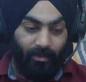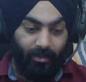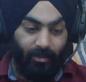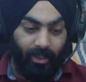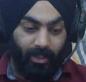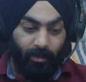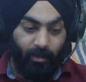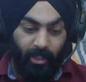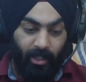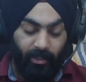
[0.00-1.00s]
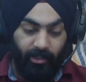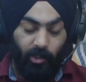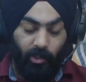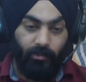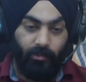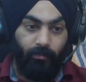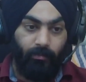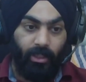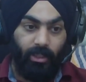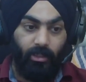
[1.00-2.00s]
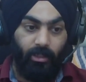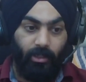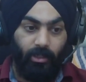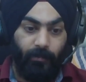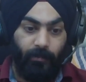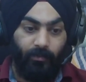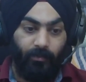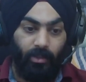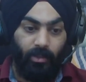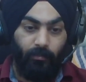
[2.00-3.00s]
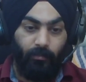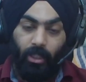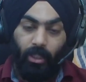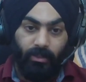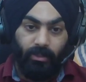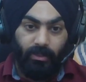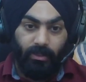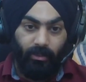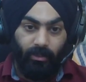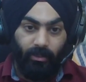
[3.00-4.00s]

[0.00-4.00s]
Like my parting thoughts will be, be consistent,